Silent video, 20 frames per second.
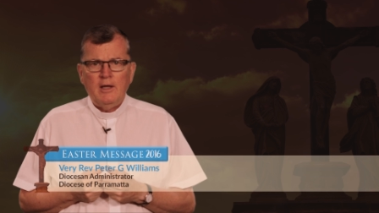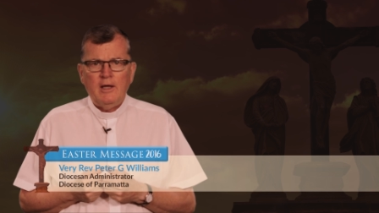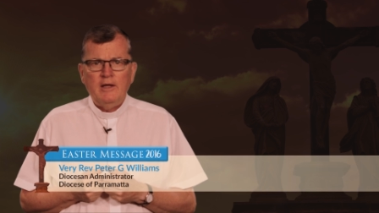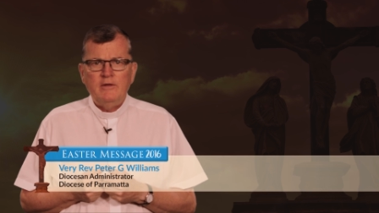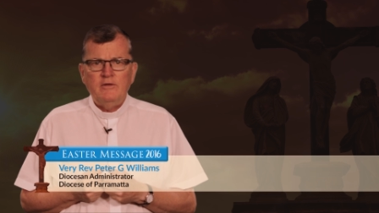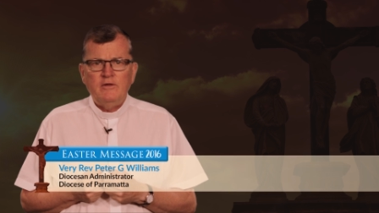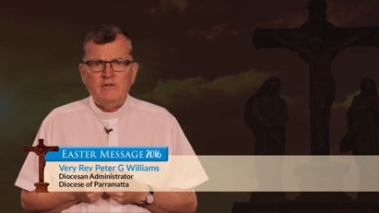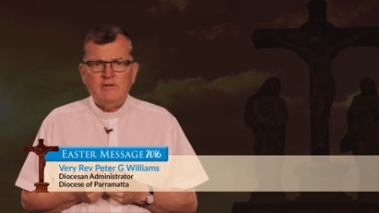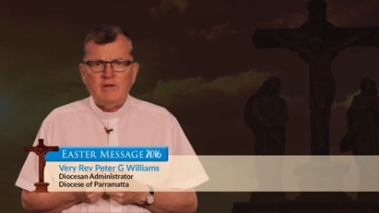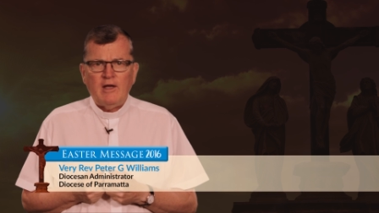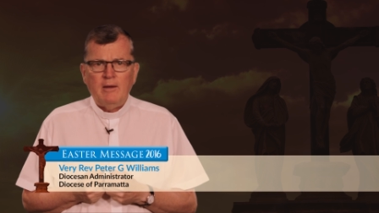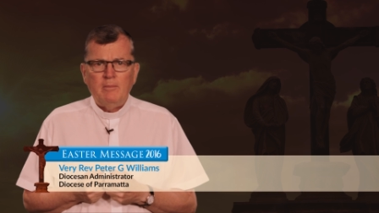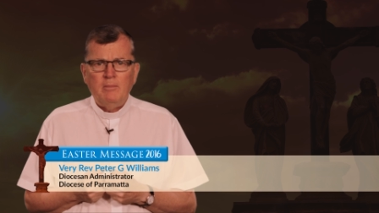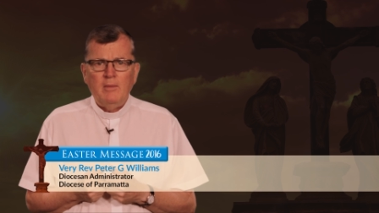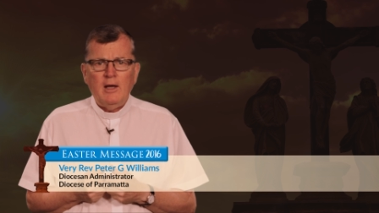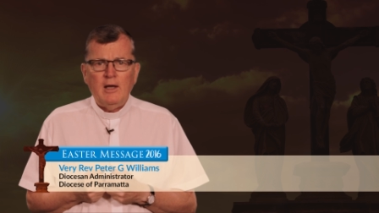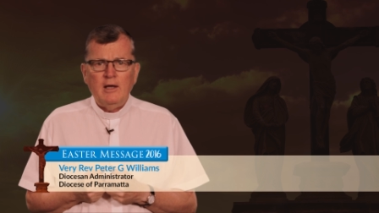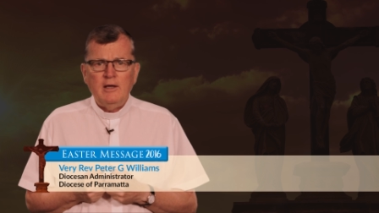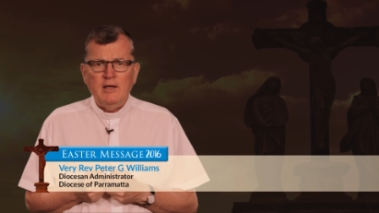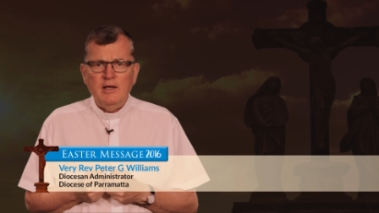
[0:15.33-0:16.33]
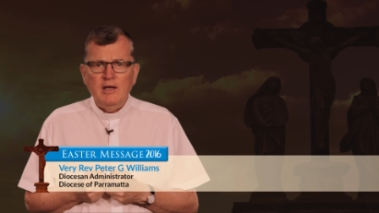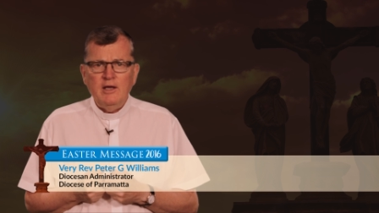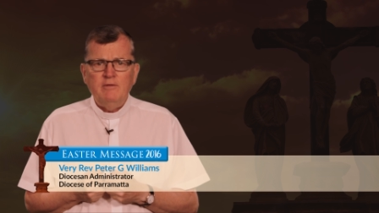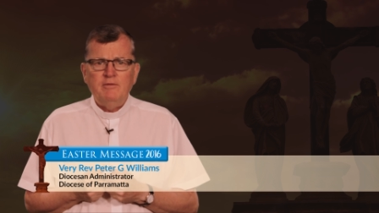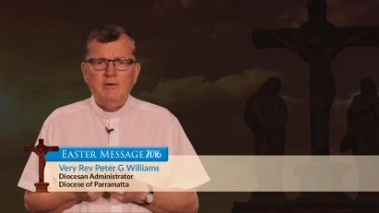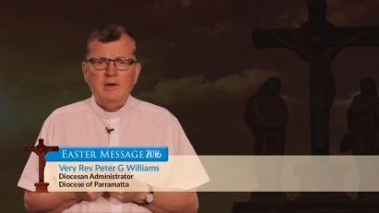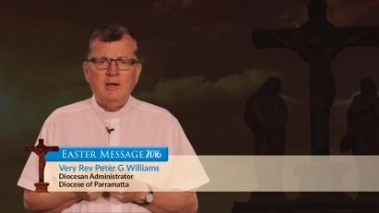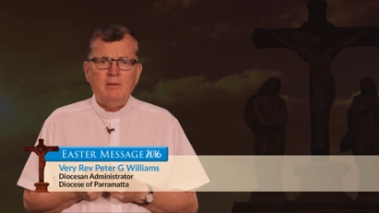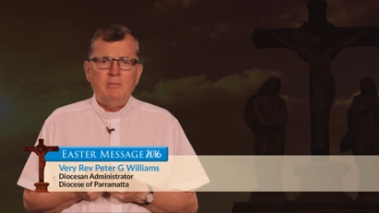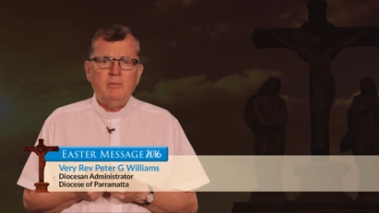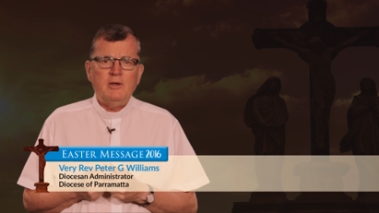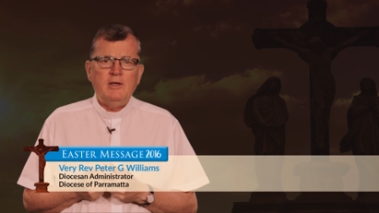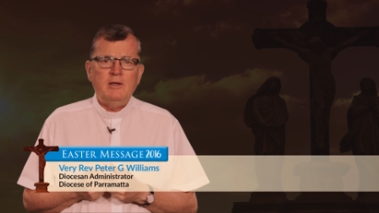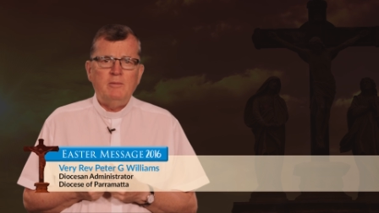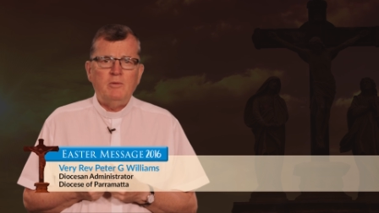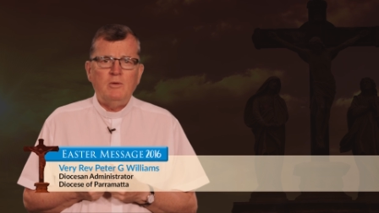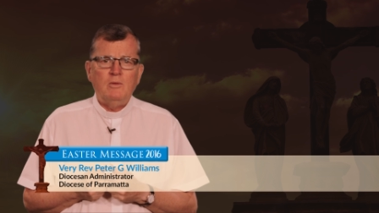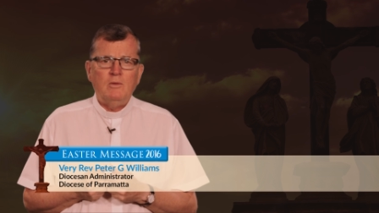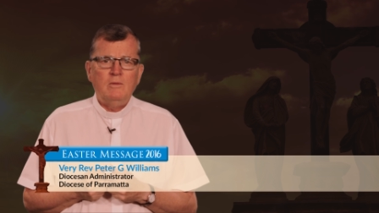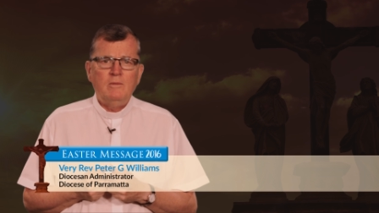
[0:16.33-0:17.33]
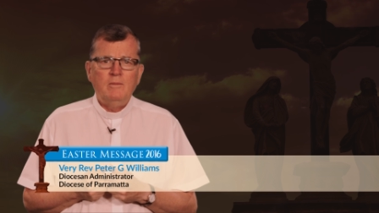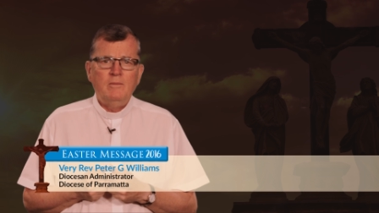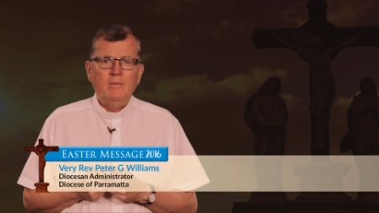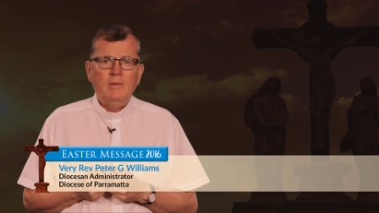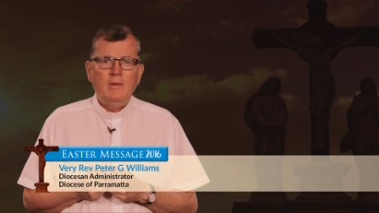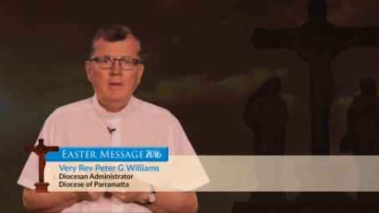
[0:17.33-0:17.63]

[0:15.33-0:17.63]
and some are evening people.